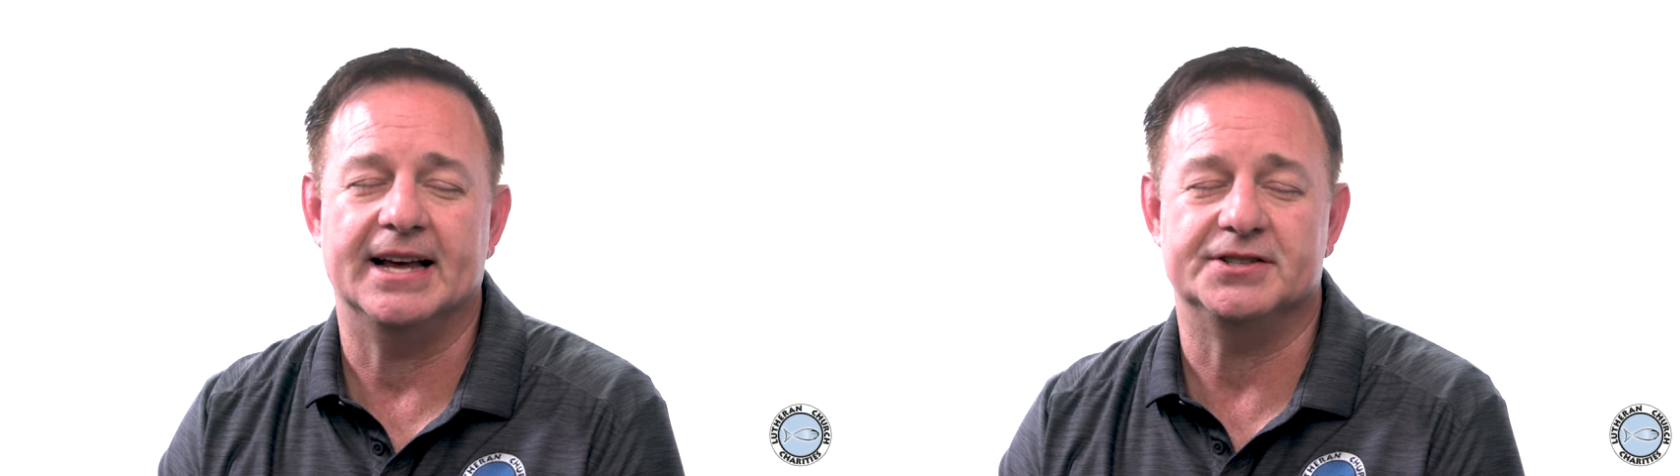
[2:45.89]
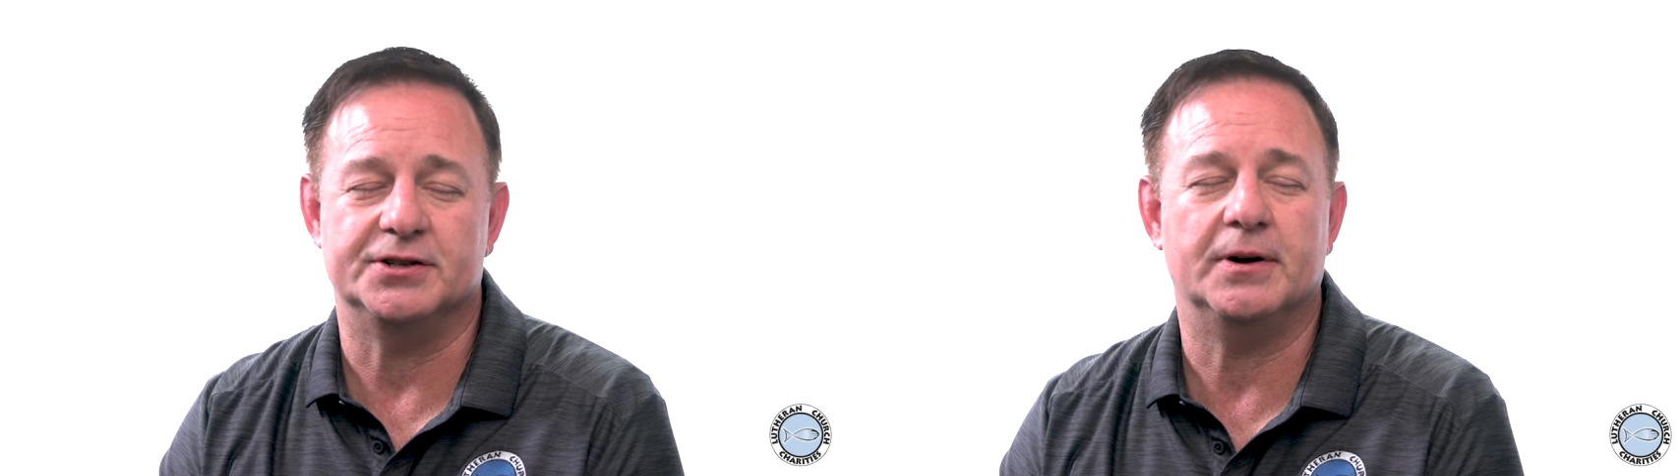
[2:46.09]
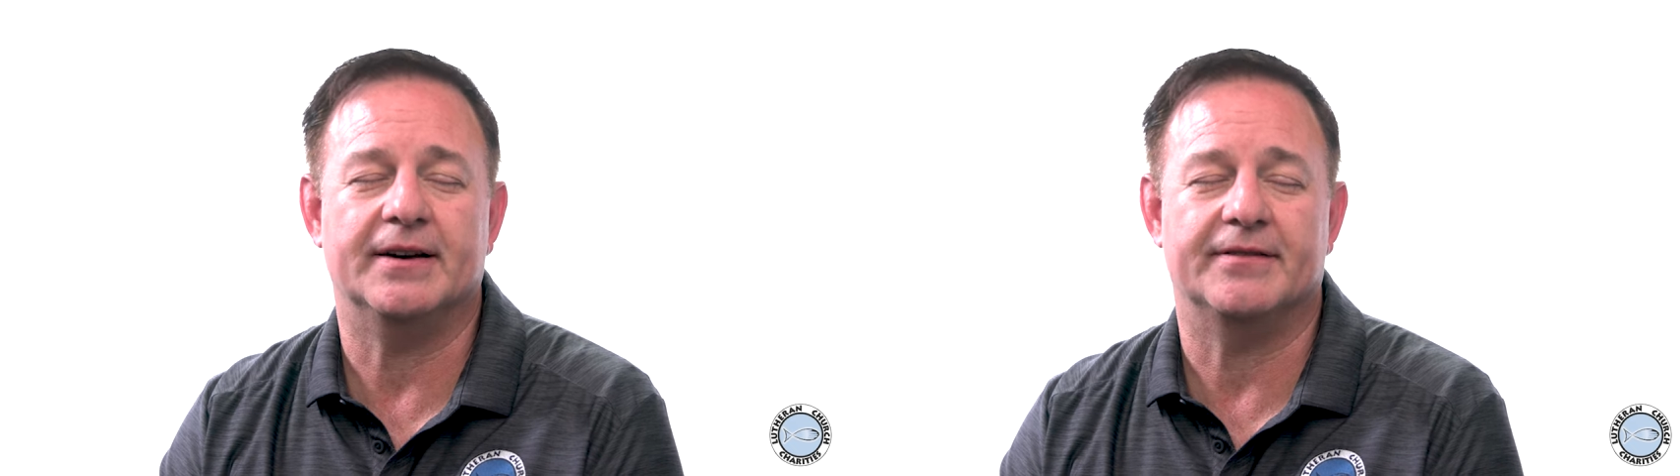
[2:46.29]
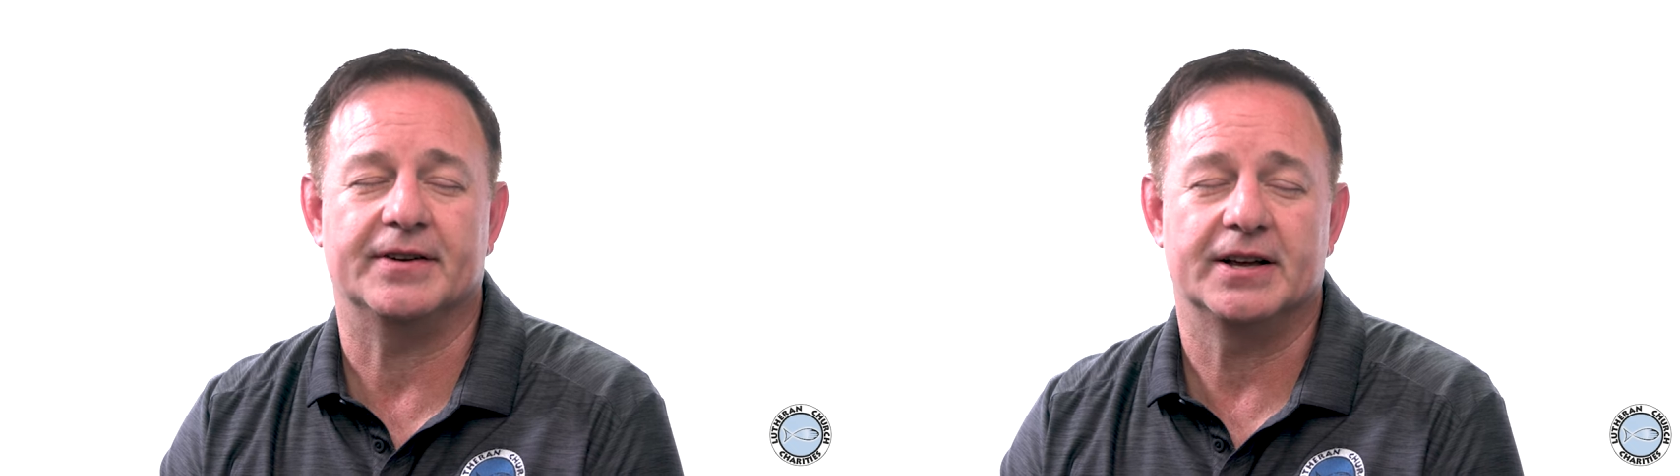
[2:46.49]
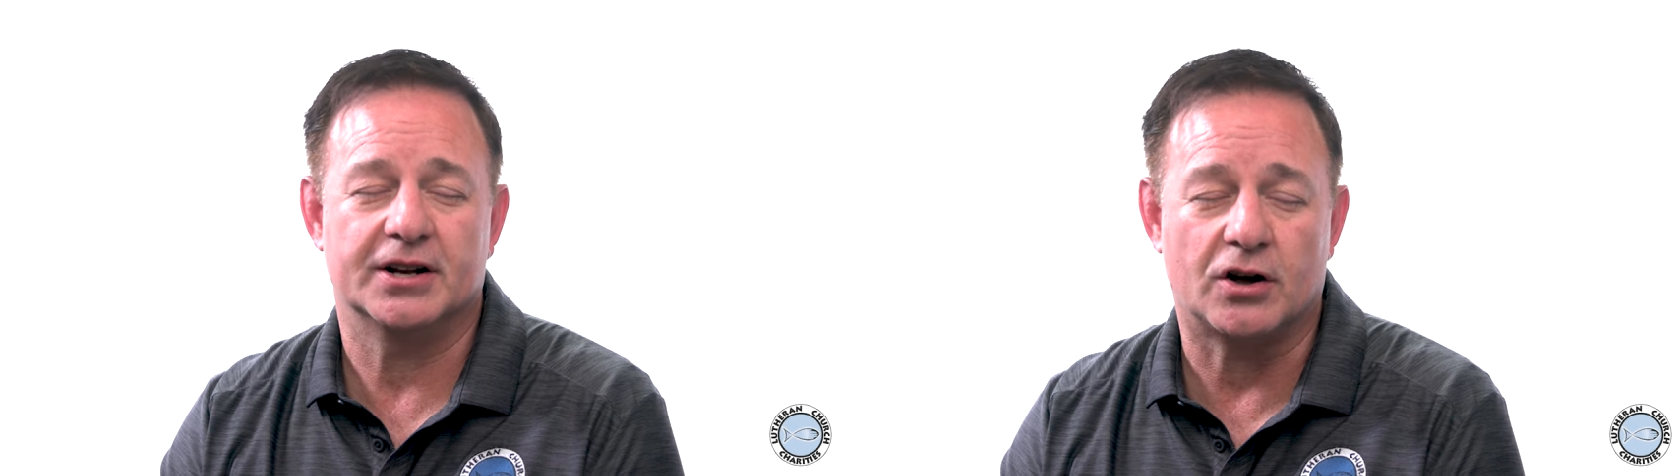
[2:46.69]
as you have
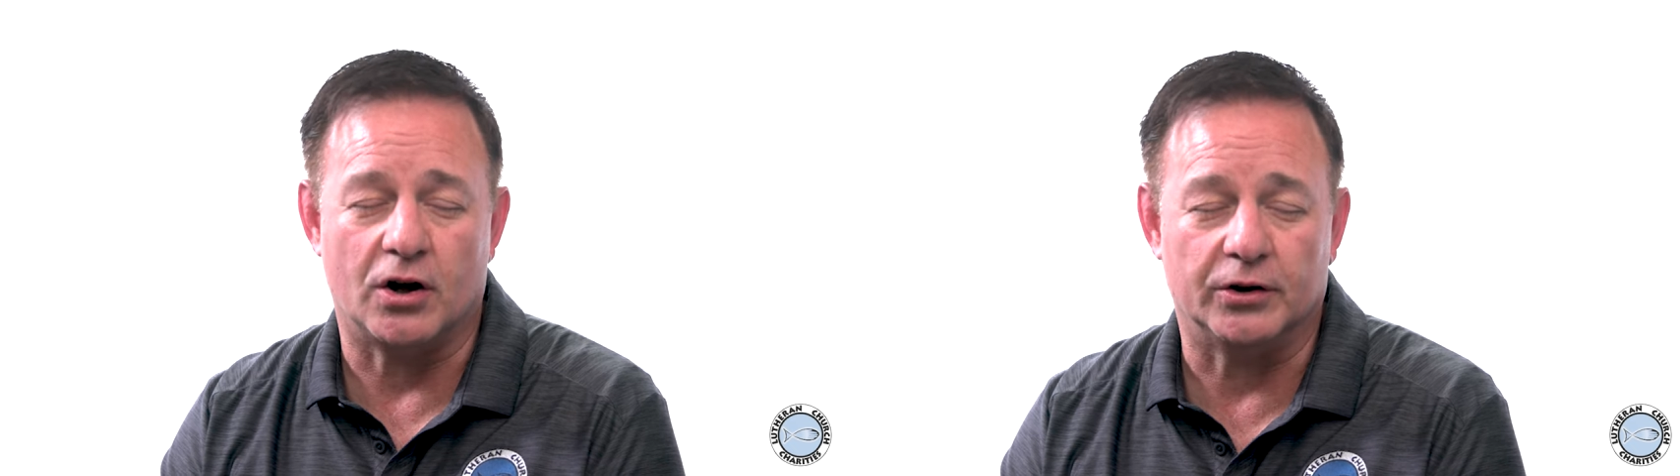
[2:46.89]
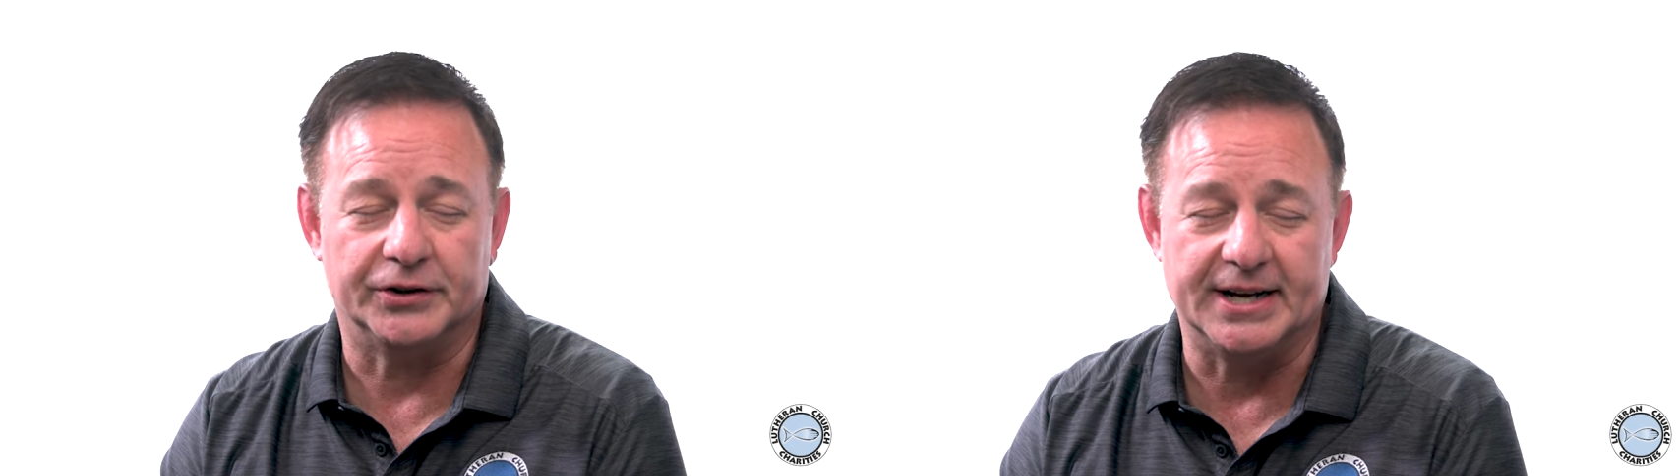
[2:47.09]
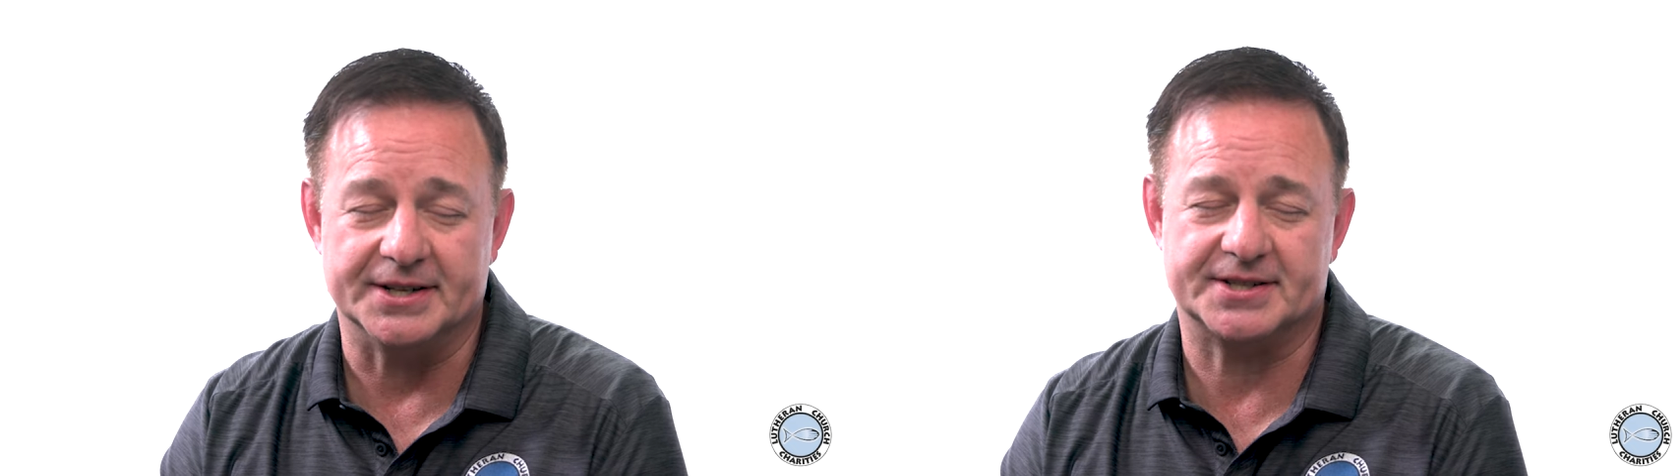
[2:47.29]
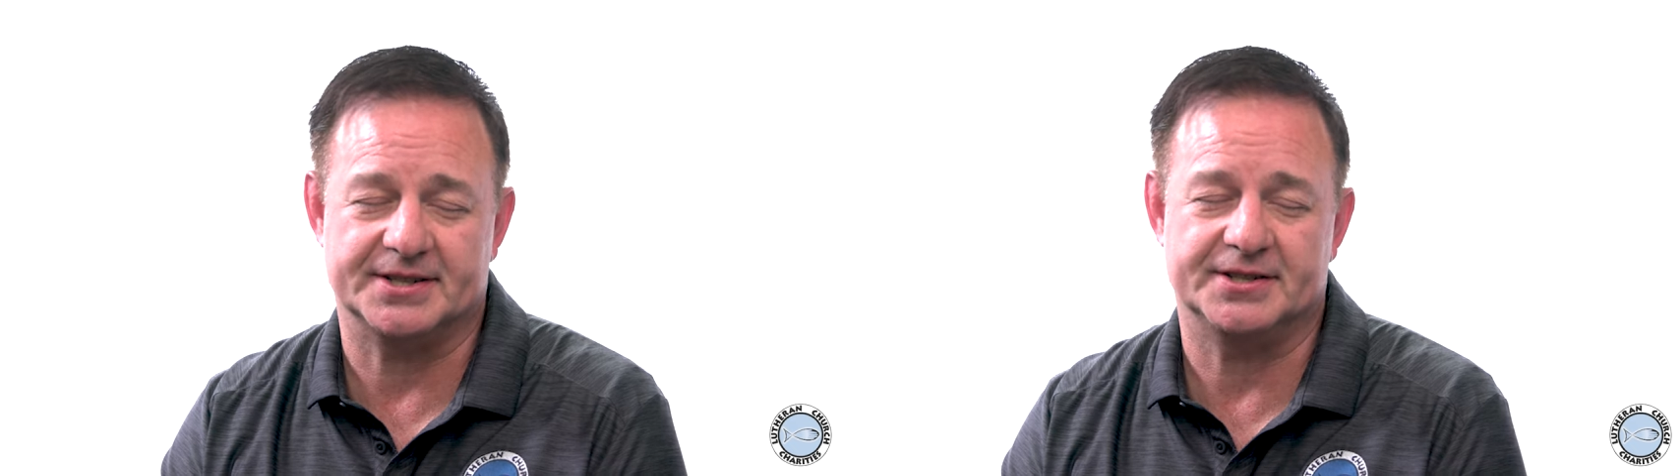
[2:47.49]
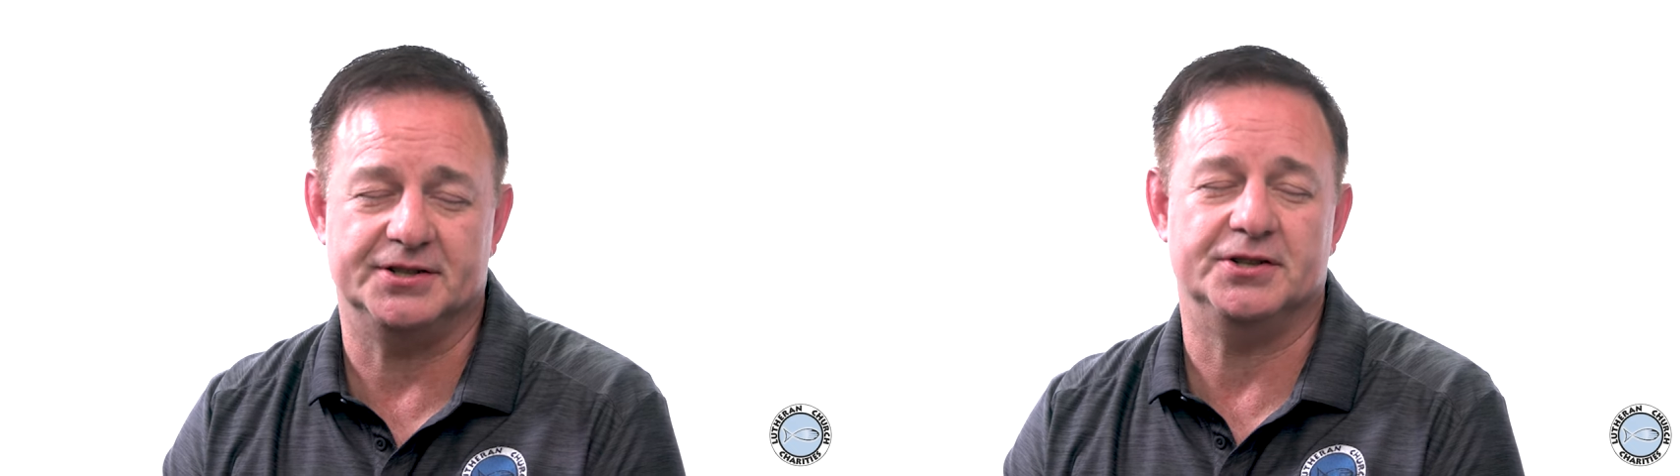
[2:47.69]
called
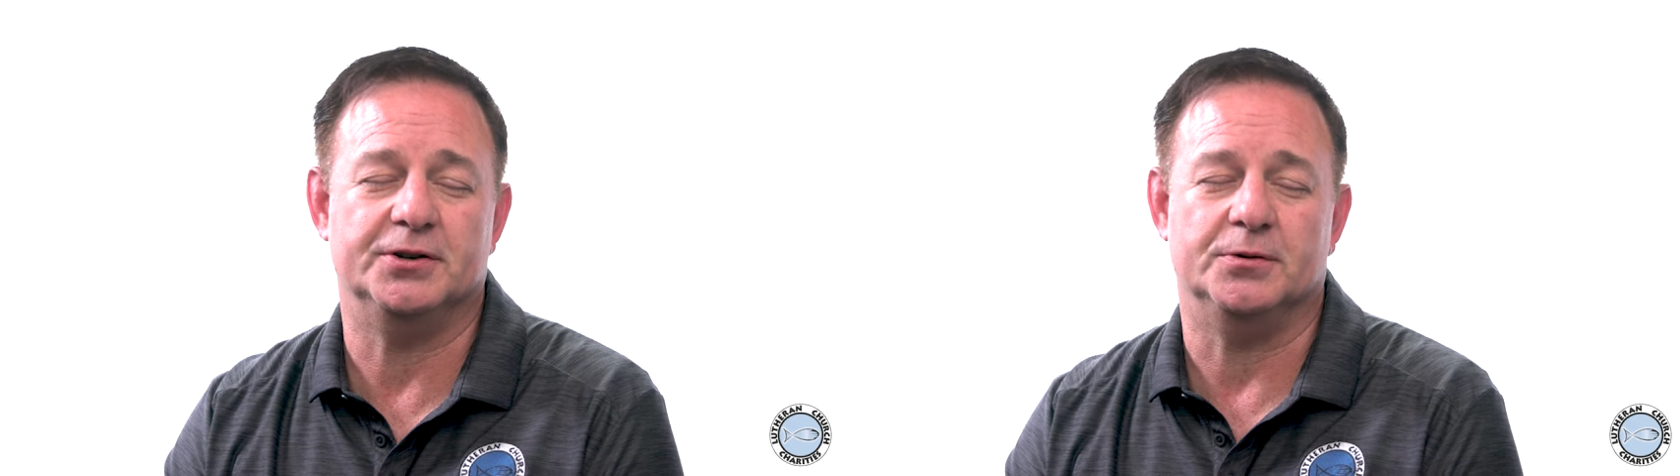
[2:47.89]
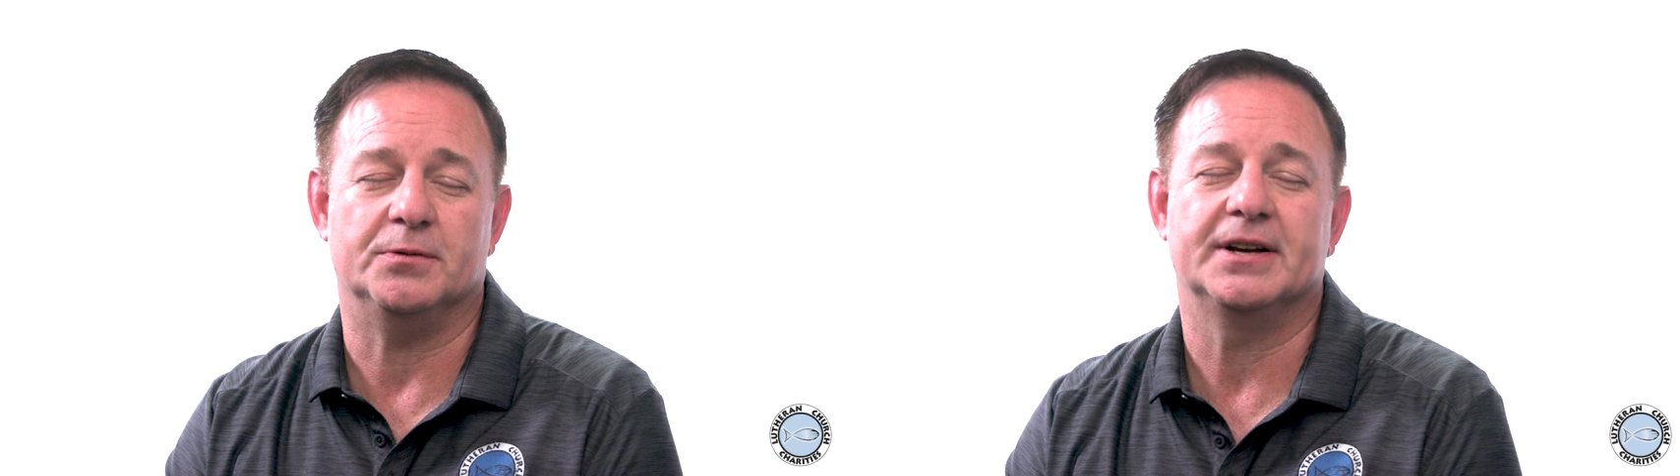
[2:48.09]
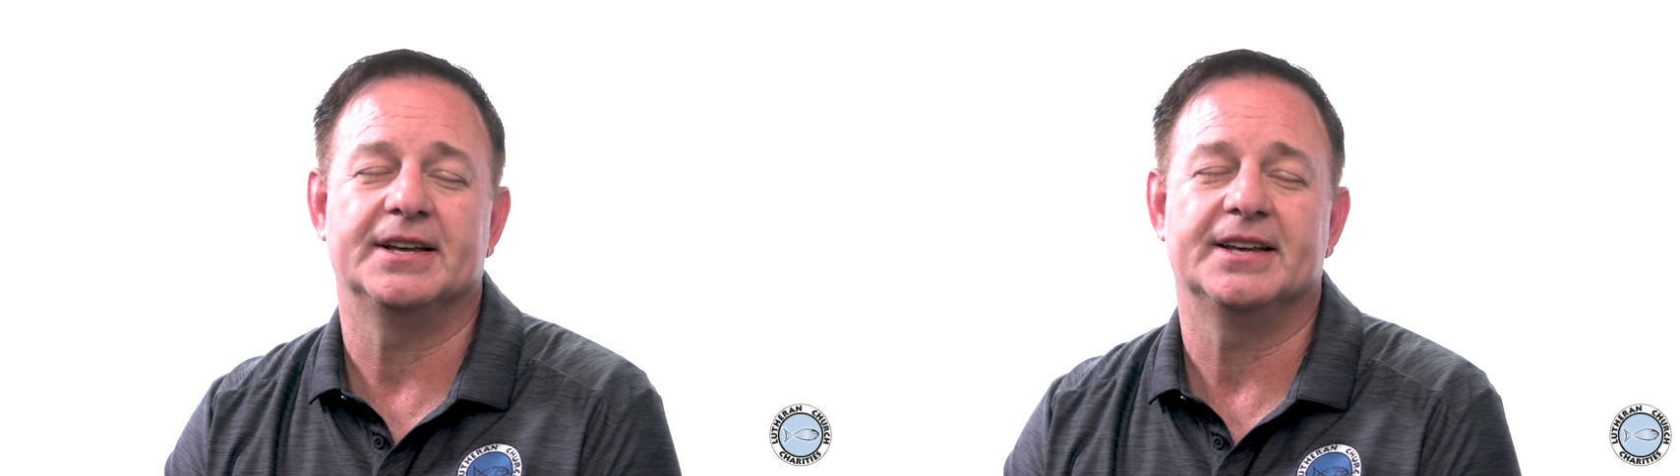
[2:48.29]
us to do